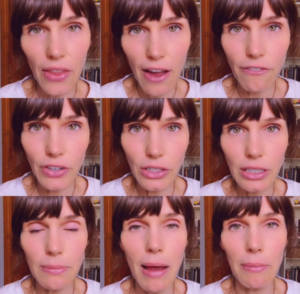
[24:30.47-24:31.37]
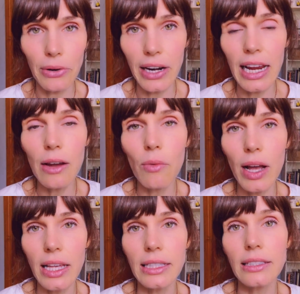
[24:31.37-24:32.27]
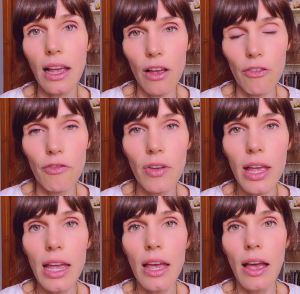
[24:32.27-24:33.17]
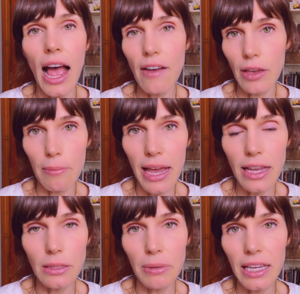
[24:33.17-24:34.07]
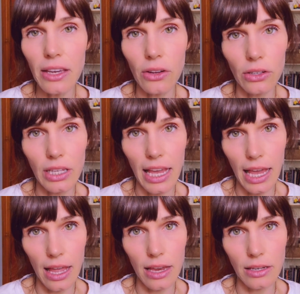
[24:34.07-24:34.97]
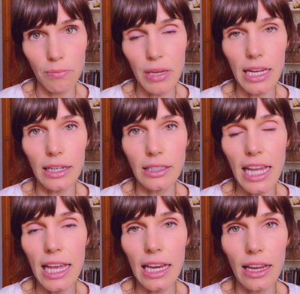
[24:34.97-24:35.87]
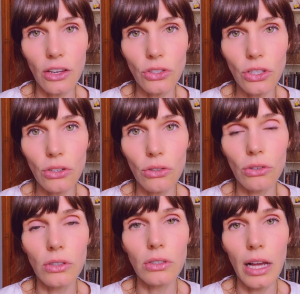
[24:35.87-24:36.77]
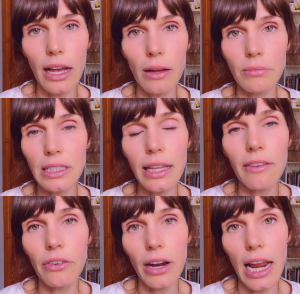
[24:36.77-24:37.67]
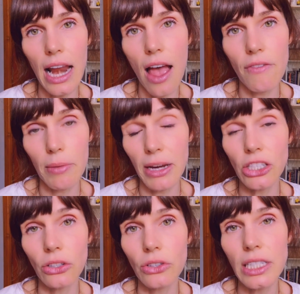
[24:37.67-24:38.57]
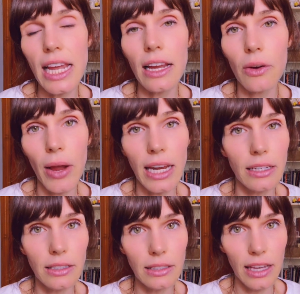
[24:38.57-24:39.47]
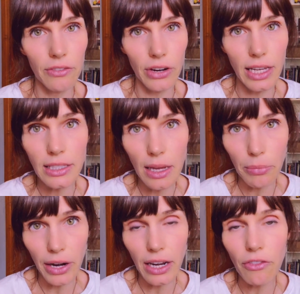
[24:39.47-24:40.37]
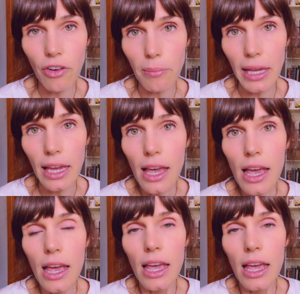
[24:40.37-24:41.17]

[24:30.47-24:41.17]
And that first memory was of having my husband killed and being taken into slavery and having my children taken away and into slavery and separated from me